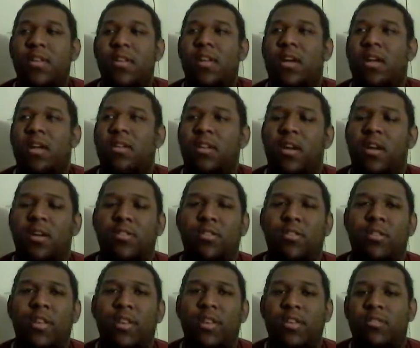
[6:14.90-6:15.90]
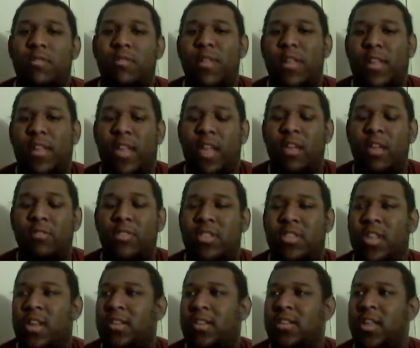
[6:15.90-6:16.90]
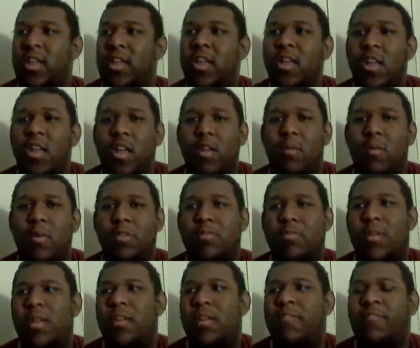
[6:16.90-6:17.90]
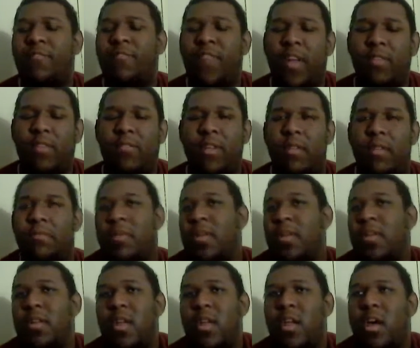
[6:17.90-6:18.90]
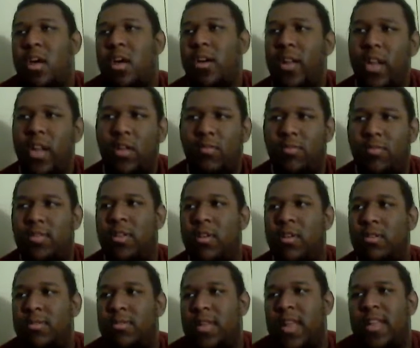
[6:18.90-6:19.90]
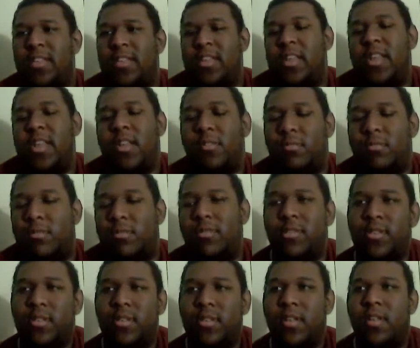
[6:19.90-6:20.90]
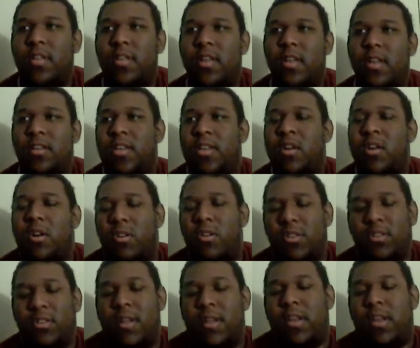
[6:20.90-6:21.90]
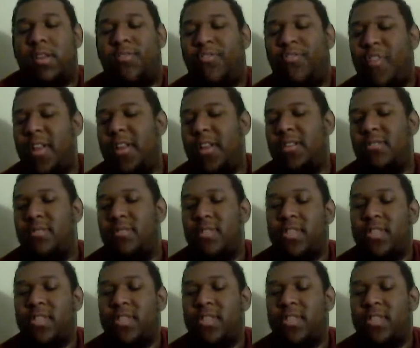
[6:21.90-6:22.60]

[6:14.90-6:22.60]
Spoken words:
Naruto, he doesn't want to kill Sasuke. He always wanted to fight with him on equal terms, as equals, and also as friends.